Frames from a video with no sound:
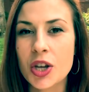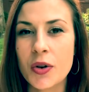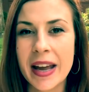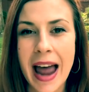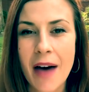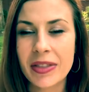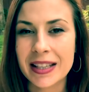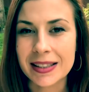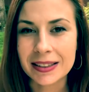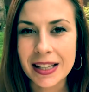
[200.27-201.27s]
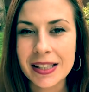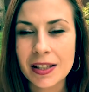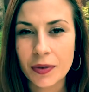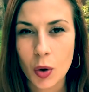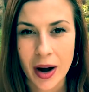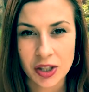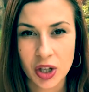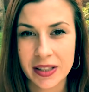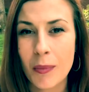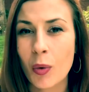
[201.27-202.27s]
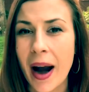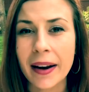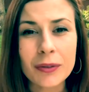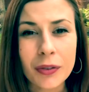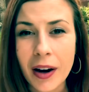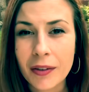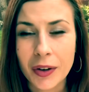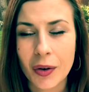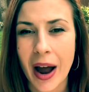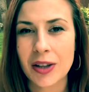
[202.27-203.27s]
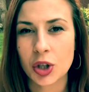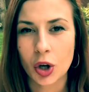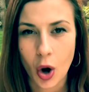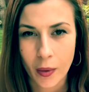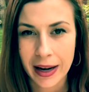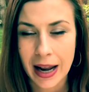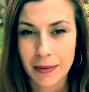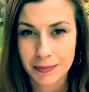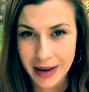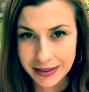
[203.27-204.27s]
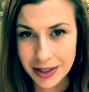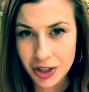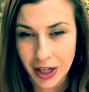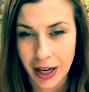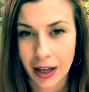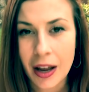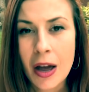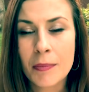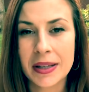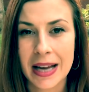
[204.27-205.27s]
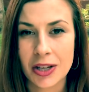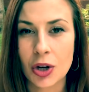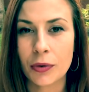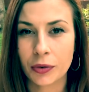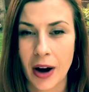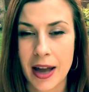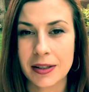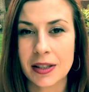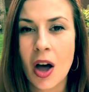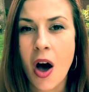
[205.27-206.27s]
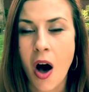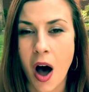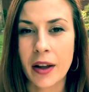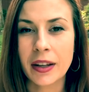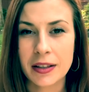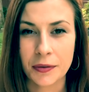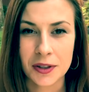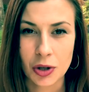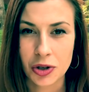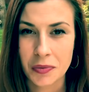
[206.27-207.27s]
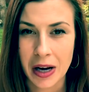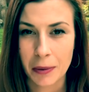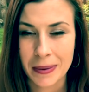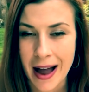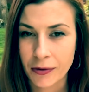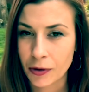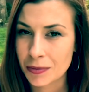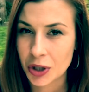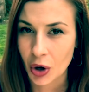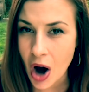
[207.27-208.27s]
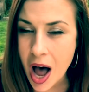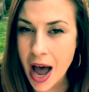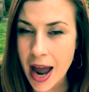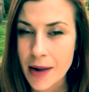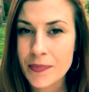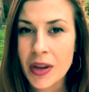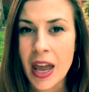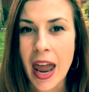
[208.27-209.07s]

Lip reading: You can have this list of questions right in front of you as you're going and messaging potential friends on the different social media platforms you're on.